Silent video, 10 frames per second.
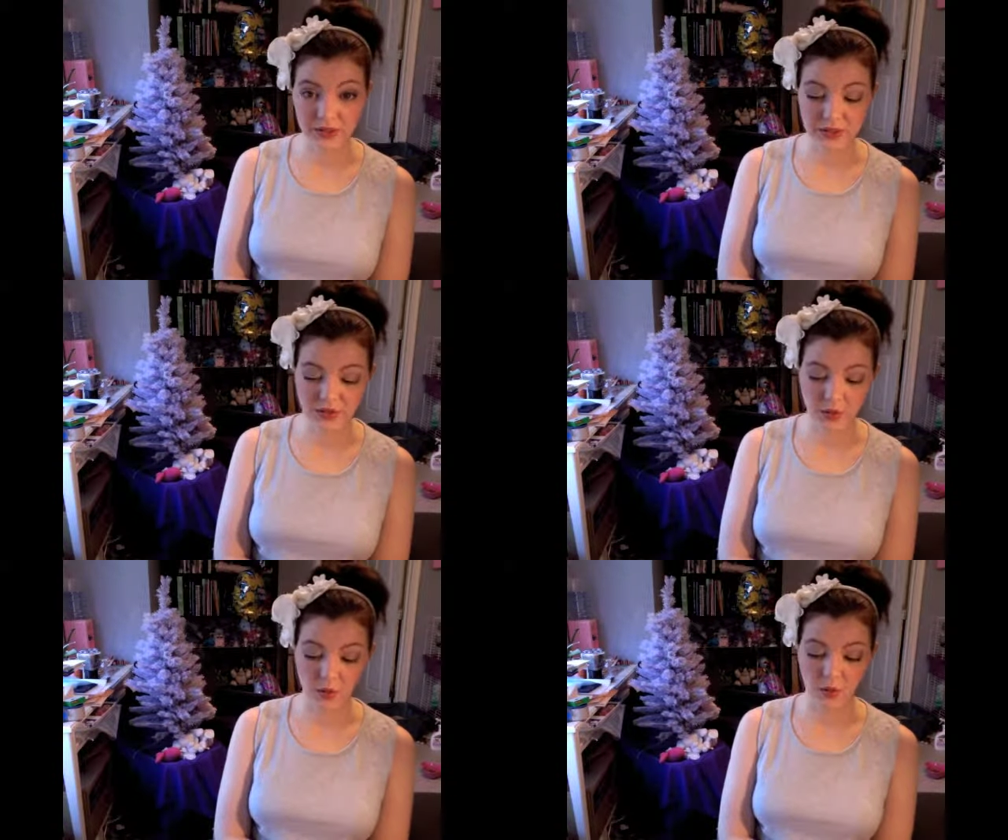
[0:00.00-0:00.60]

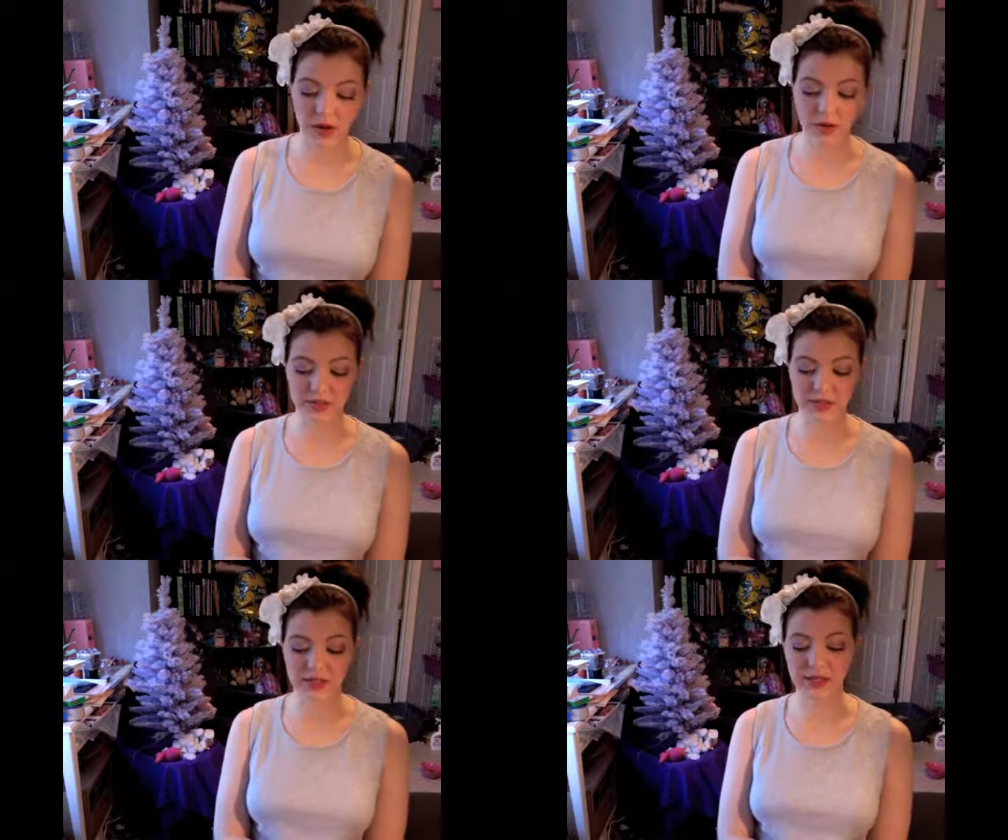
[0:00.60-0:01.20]
So
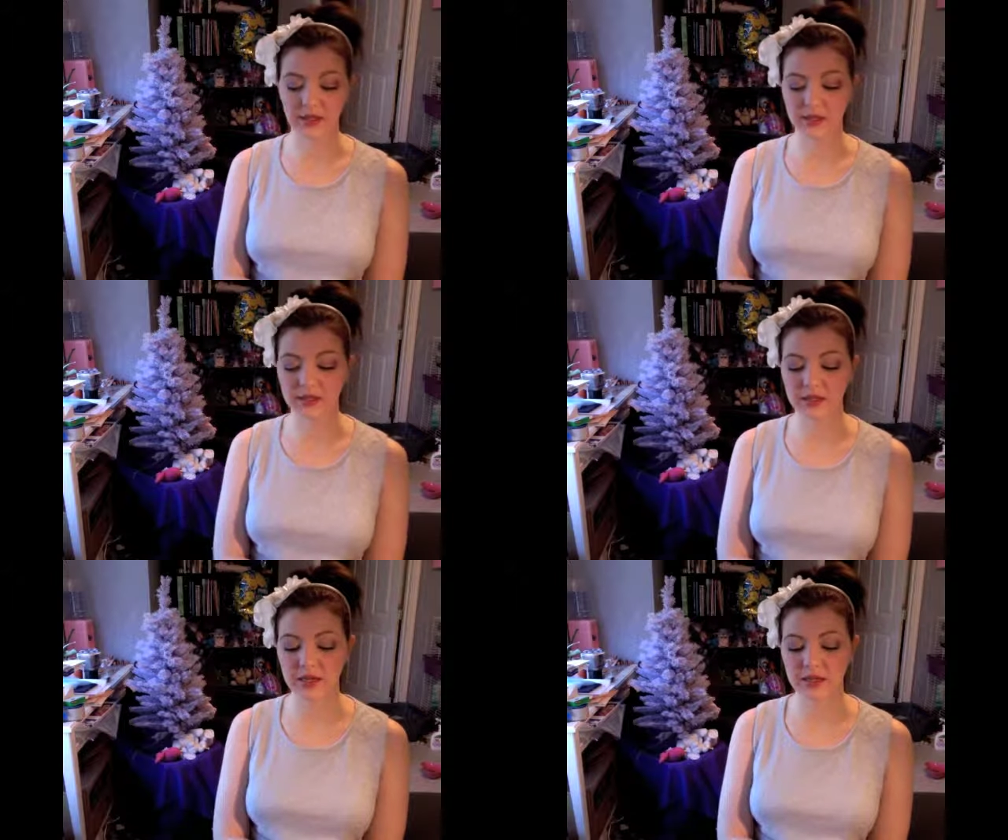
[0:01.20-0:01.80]
everything
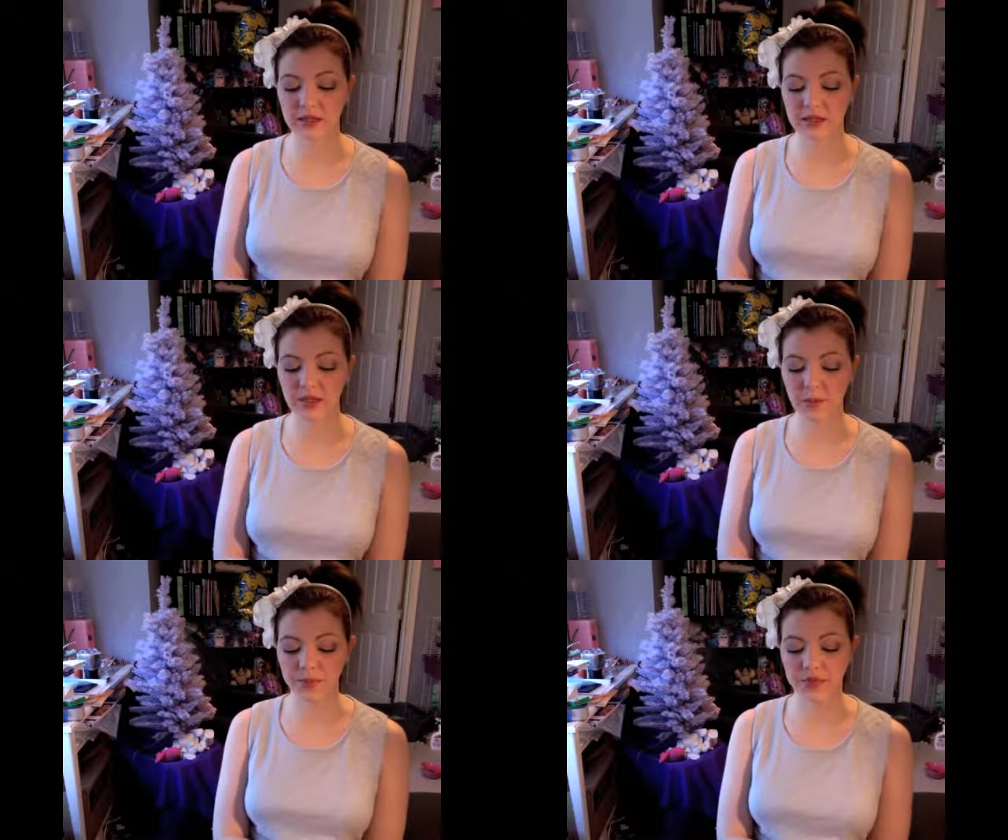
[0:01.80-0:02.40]
else is
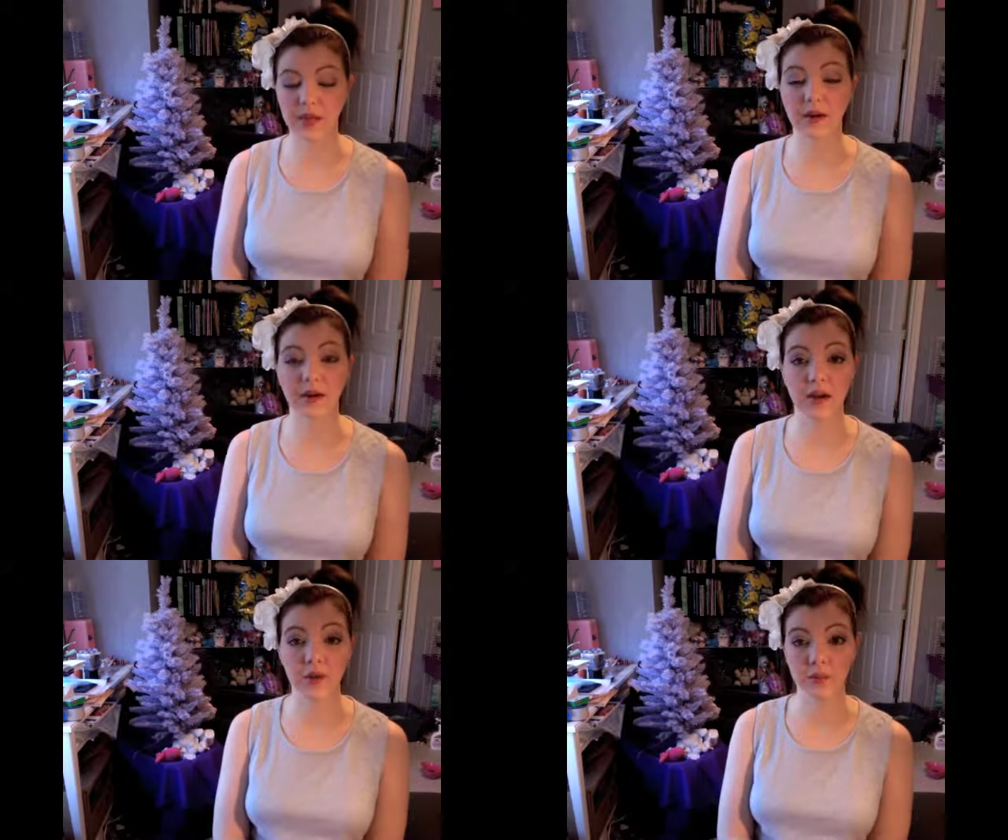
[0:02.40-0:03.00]
up in the
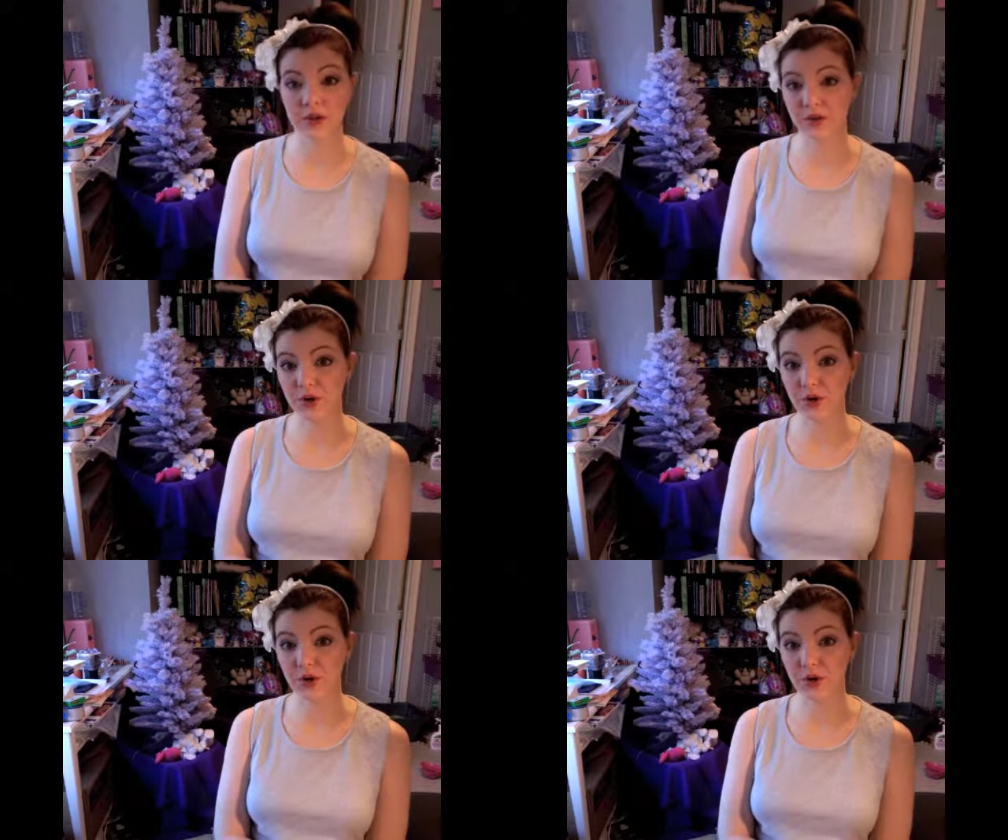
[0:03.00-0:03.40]
air, and we don't know